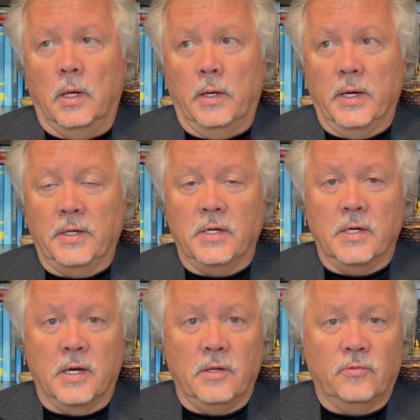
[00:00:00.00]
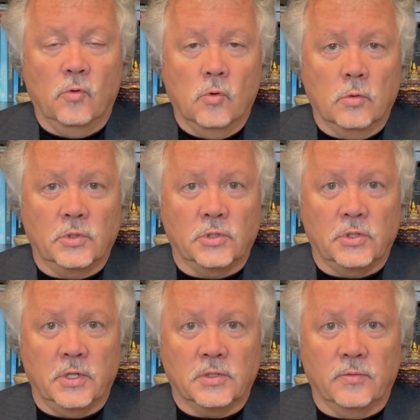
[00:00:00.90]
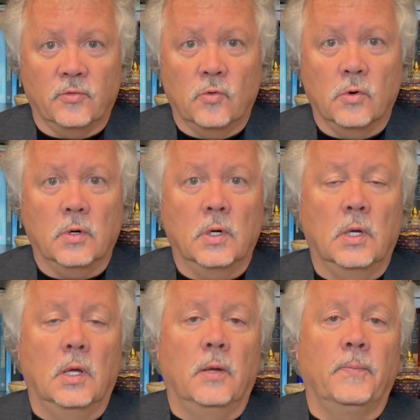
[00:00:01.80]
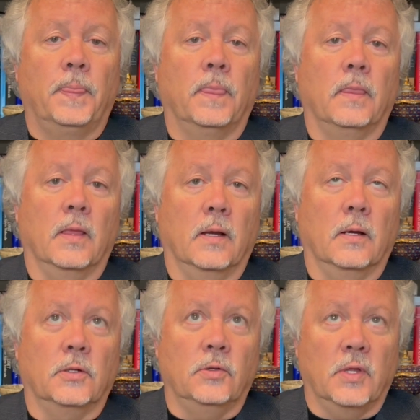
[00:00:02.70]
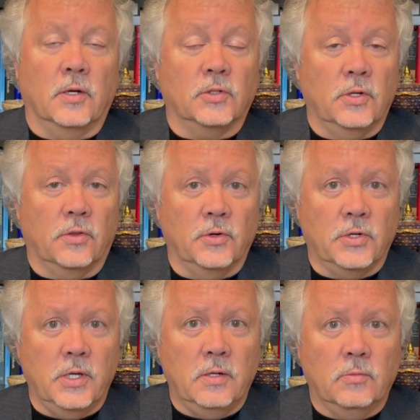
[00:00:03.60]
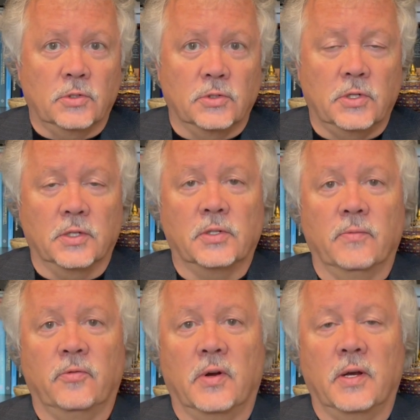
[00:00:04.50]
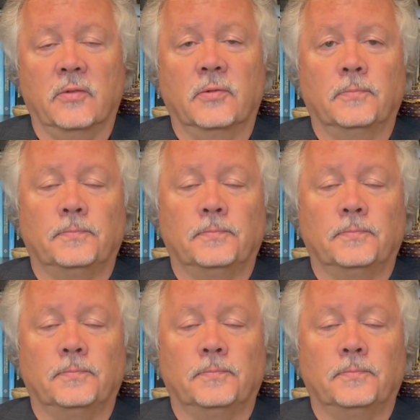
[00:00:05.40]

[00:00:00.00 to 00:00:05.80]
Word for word: uh, 1994, which is DSM-4, uh, 2013, which is DSM-5,